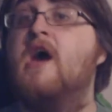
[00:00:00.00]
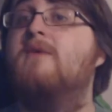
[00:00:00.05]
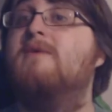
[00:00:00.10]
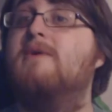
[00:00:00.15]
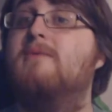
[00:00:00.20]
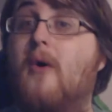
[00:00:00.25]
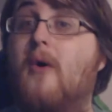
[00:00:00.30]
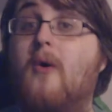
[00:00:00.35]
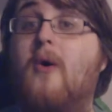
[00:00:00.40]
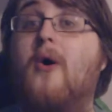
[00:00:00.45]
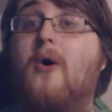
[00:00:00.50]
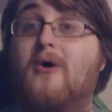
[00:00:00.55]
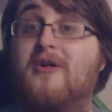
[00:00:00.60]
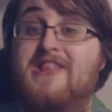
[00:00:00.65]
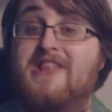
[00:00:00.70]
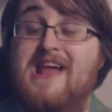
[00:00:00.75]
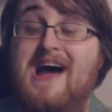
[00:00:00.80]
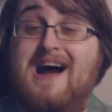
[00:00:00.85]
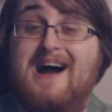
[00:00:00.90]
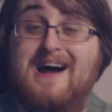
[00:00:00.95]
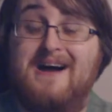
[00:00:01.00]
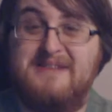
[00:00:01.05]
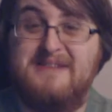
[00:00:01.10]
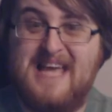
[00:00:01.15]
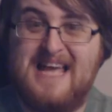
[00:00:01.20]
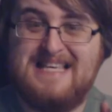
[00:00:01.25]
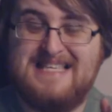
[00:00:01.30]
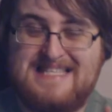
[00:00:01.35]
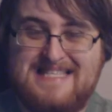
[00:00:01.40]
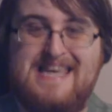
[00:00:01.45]
we won't hold that
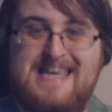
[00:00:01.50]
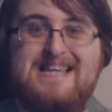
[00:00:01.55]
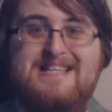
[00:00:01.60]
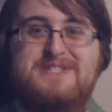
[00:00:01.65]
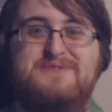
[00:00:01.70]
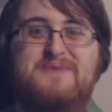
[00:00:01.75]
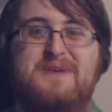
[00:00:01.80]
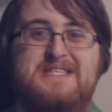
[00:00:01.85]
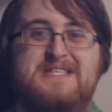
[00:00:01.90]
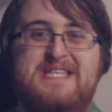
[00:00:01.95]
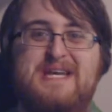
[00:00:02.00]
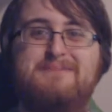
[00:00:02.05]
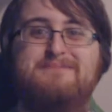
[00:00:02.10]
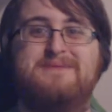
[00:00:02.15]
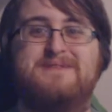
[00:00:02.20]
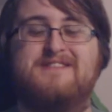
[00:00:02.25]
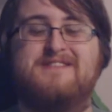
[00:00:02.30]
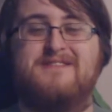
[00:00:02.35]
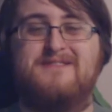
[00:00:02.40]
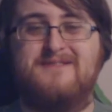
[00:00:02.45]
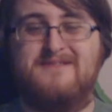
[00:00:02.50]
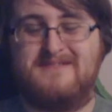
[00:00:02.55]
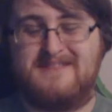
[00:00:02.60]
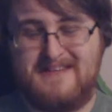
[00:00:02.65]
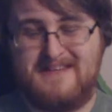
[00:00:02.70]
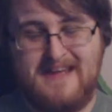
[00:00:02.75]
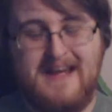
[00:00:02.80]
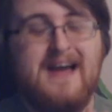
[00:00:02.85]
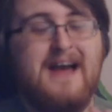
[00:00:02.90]
against next week's episode.